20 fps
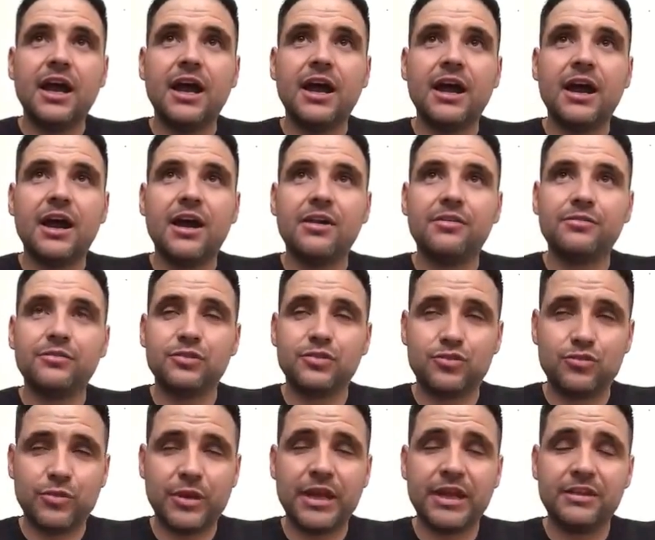for
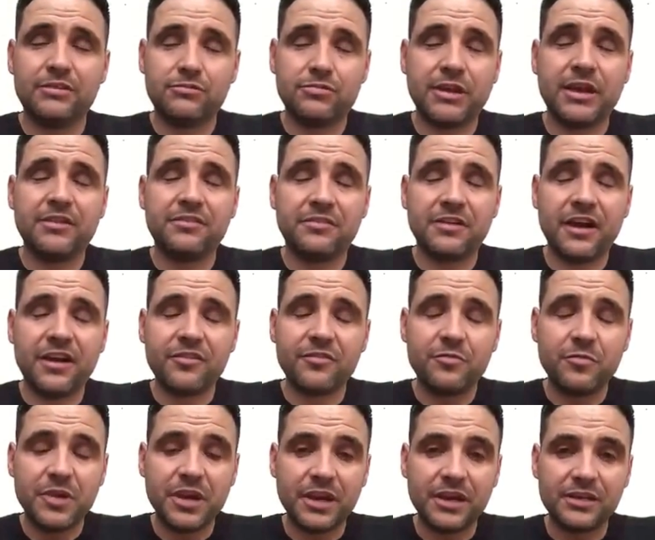
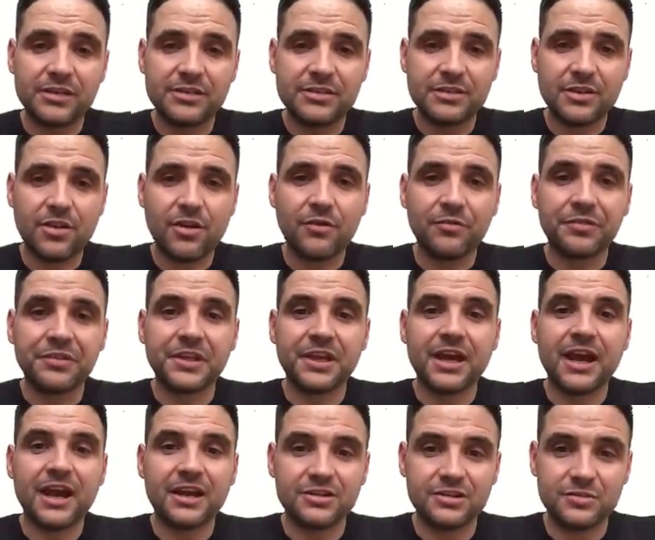20-25 minutes on
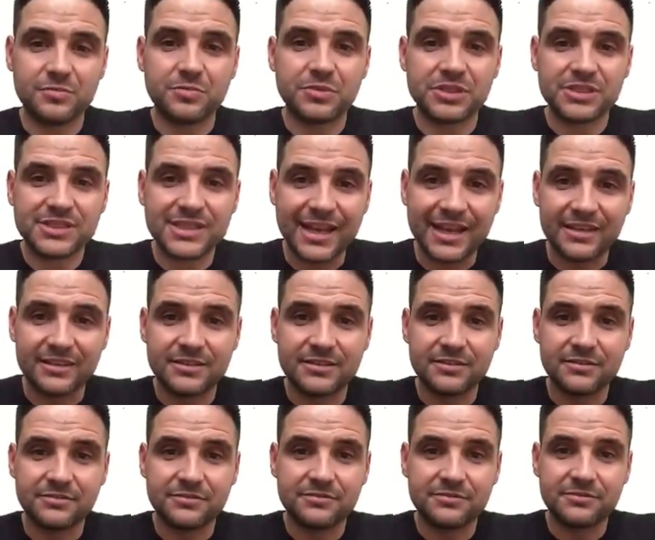
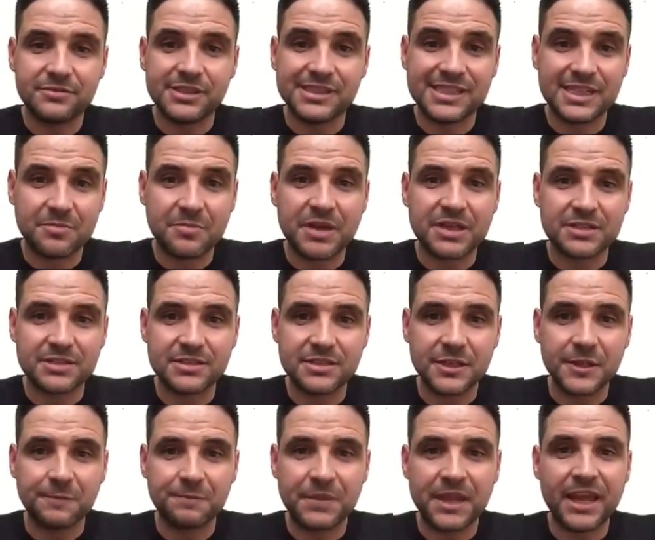100% of its
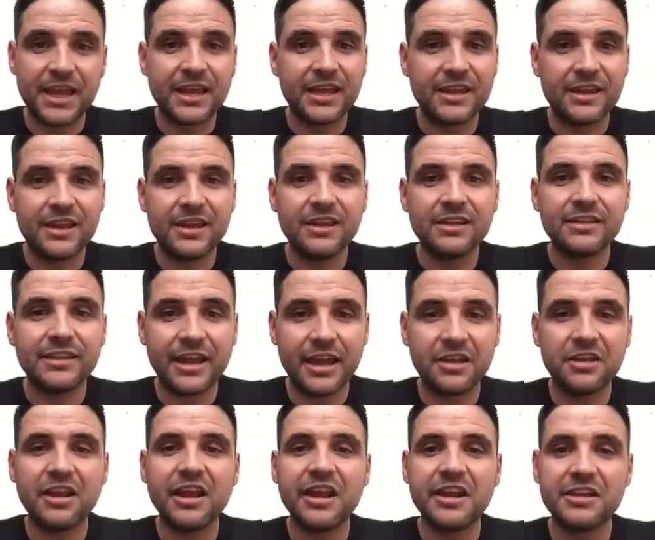capacity. It
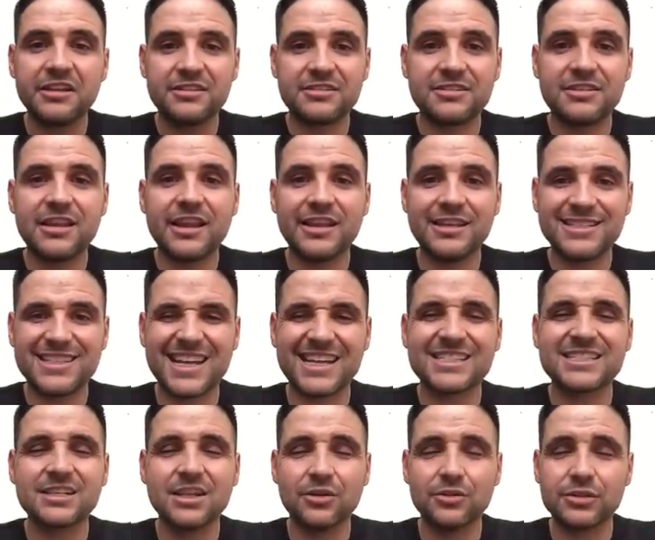
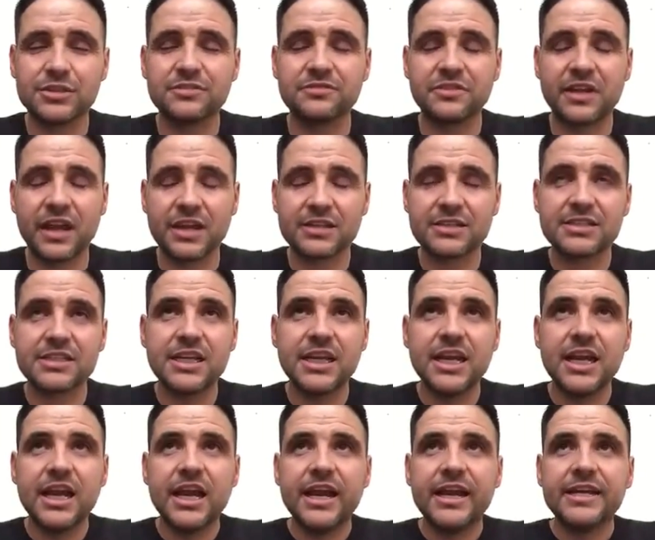takes loads of gas.
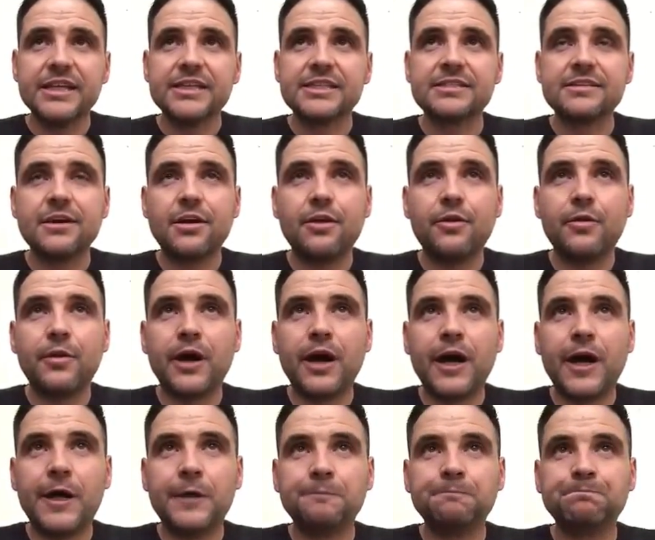So
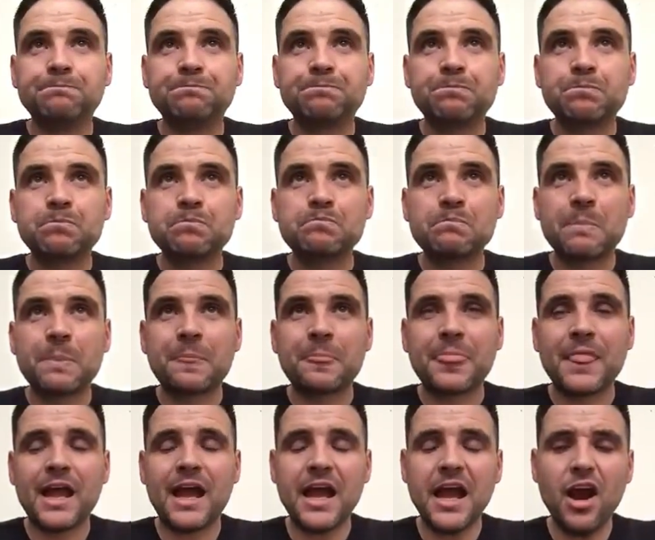
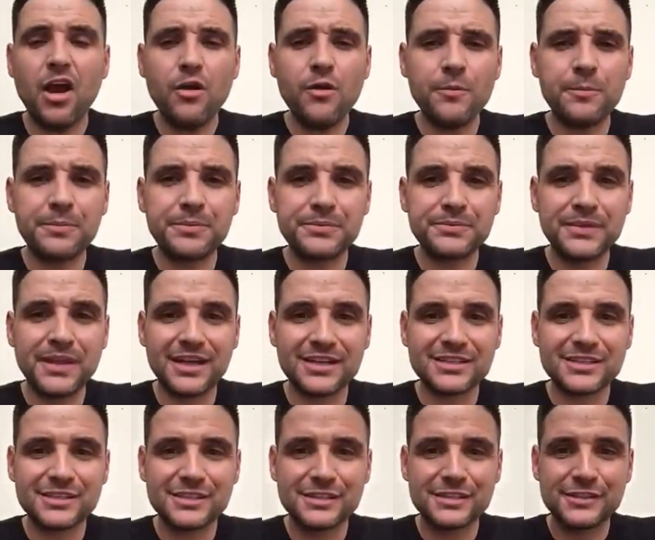I hope
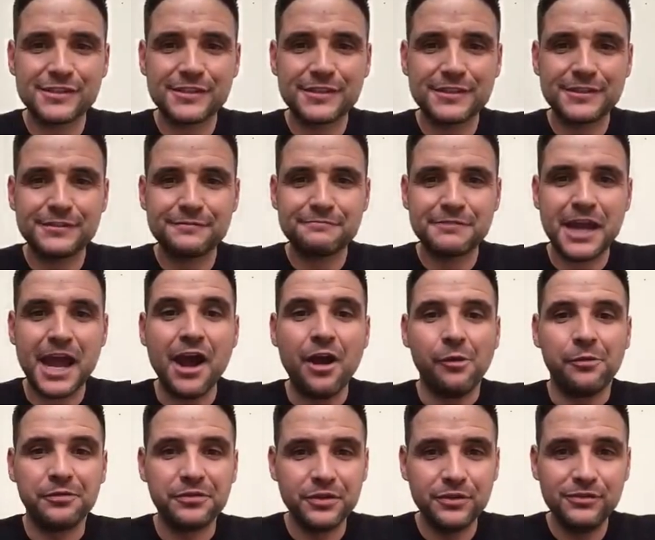that's
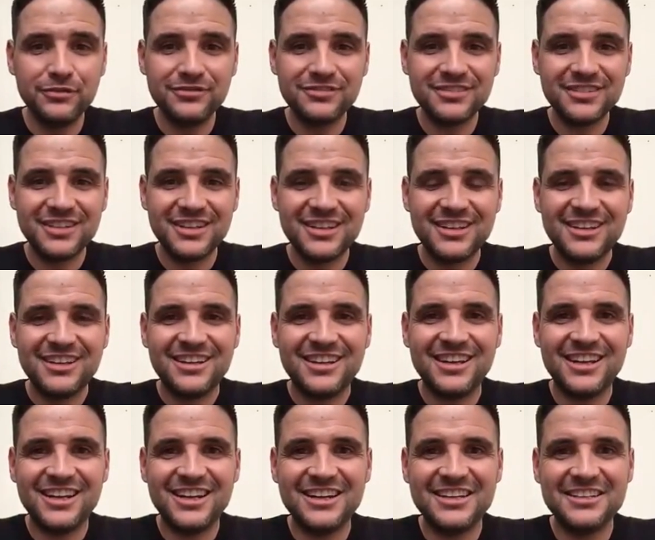helpful,
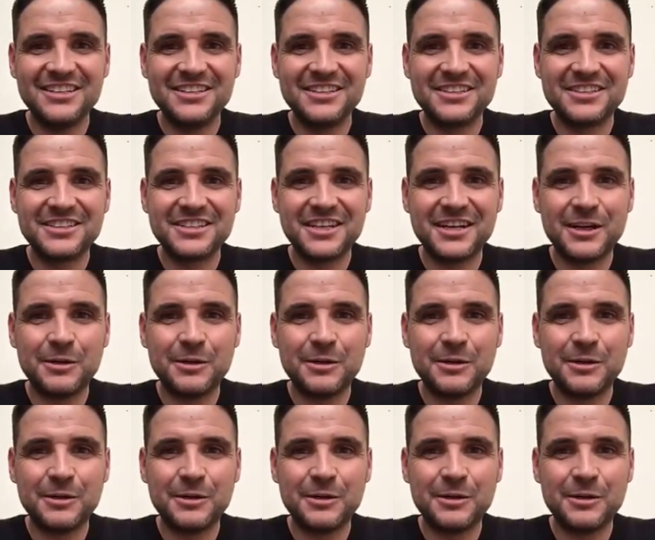and